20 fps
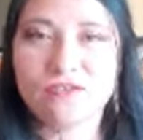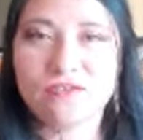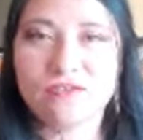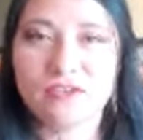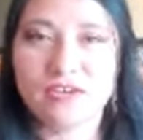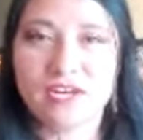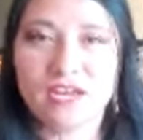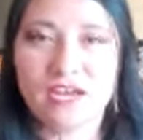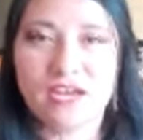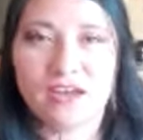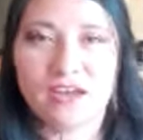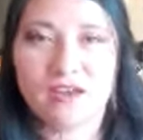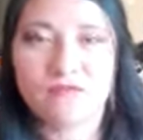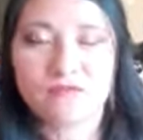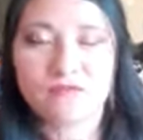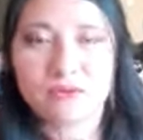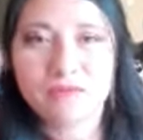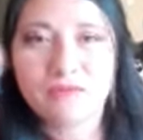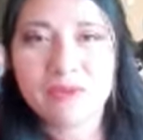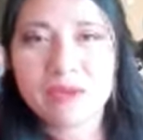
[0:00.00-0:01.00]
gonna
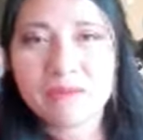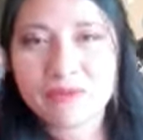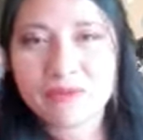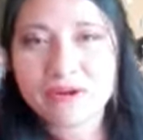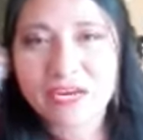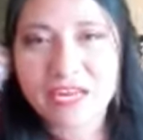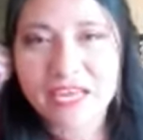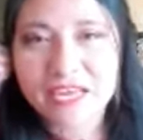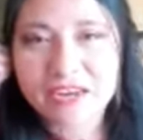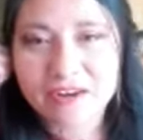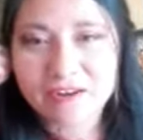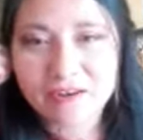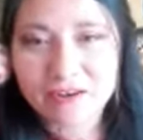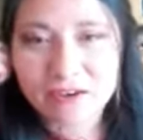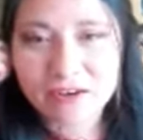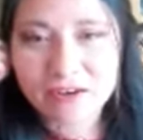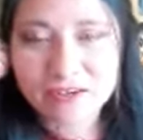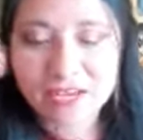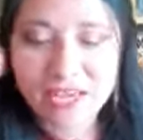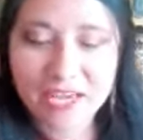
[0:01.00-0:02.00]
remember later
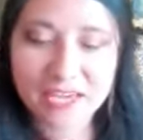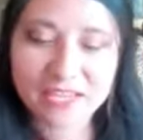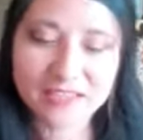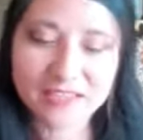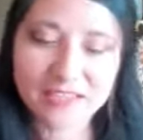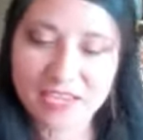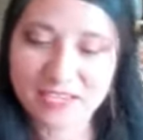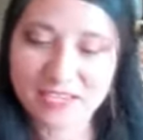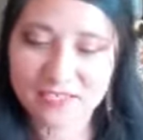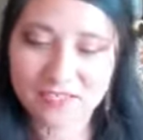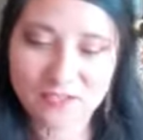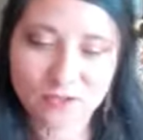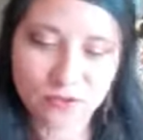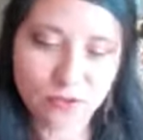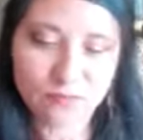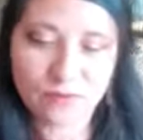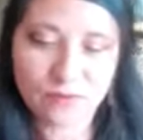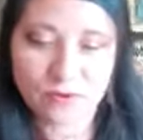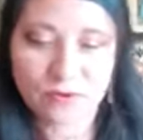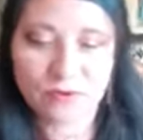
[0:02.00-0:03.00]
on, and that's
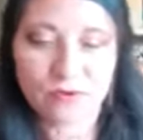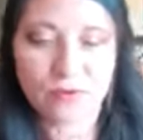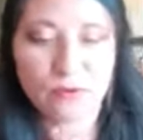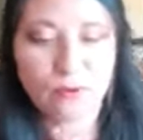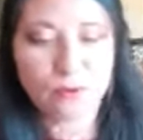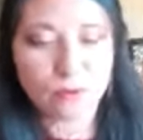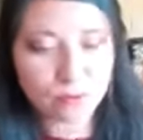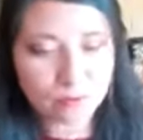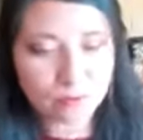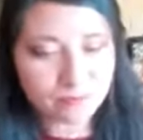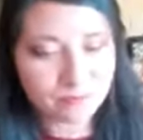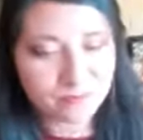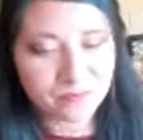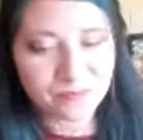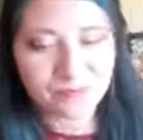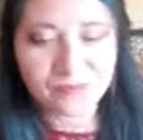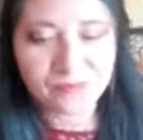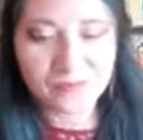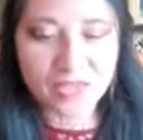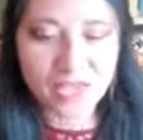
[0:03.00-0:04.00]
super cool.
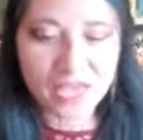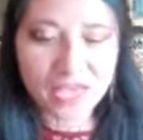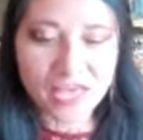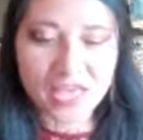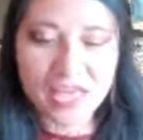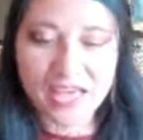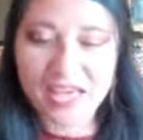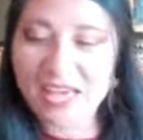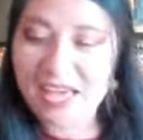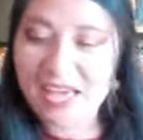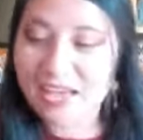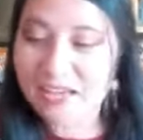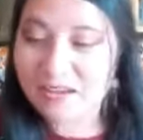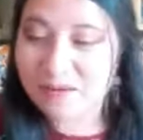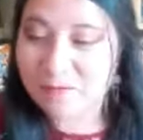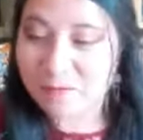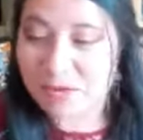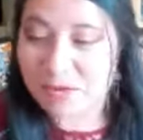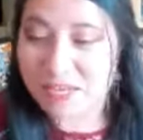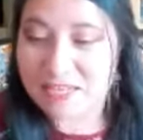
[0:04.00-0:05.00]

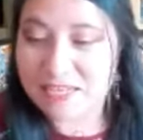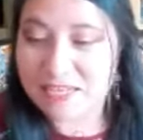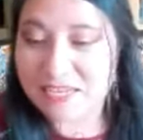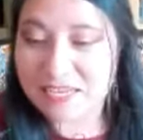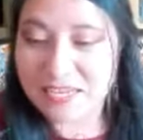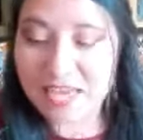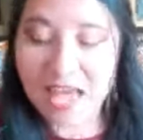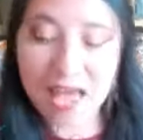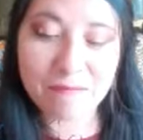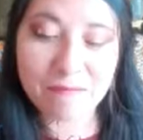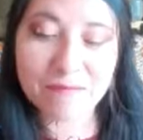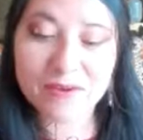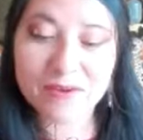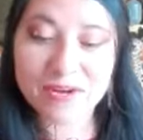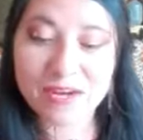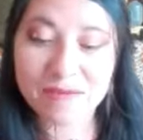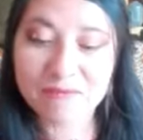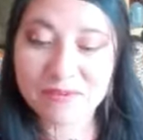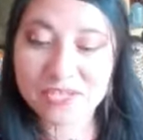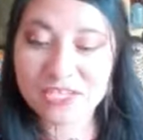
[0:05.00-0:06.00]
And I'm
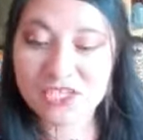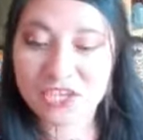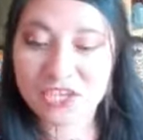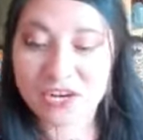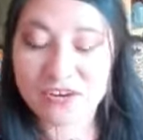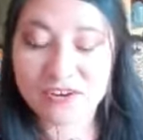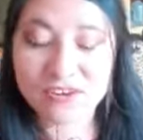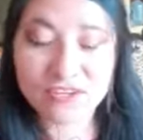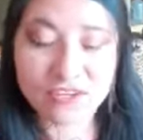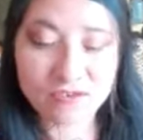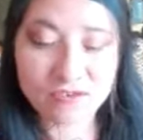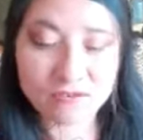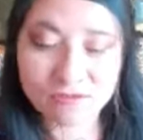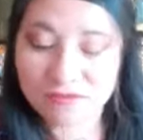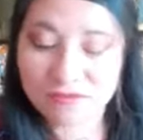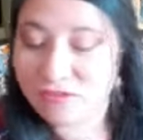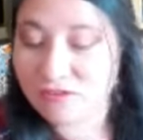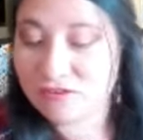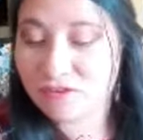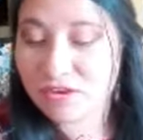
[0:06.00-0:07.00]
gonna be sharing you
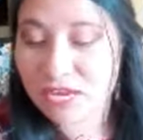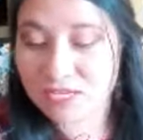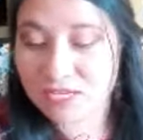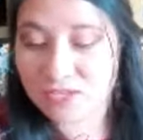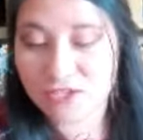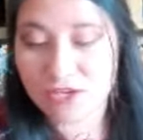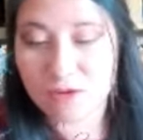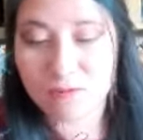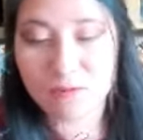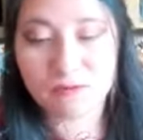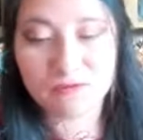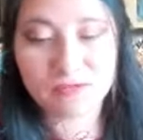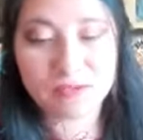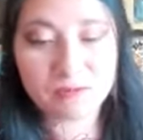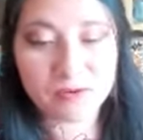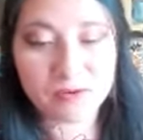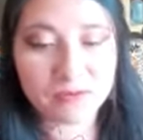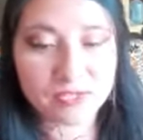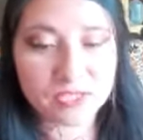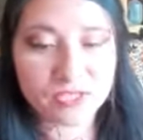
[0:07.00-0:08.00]
like some of the
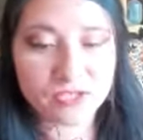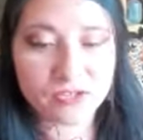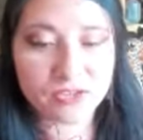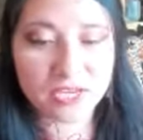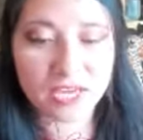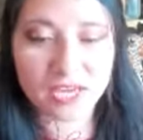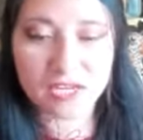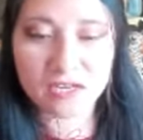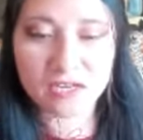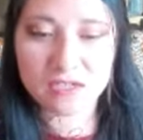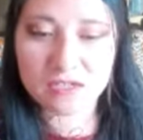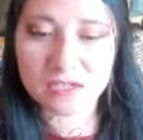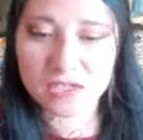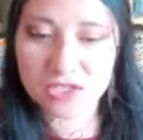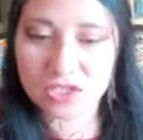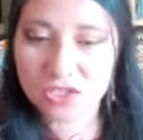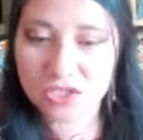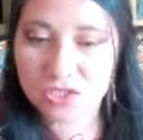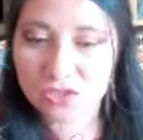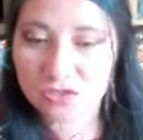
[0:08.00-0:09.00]
movies you can
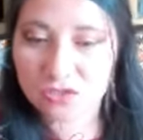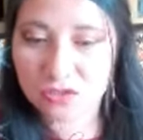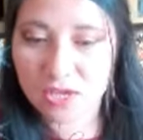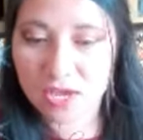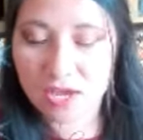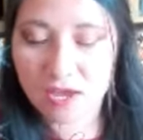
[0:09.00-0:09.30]
just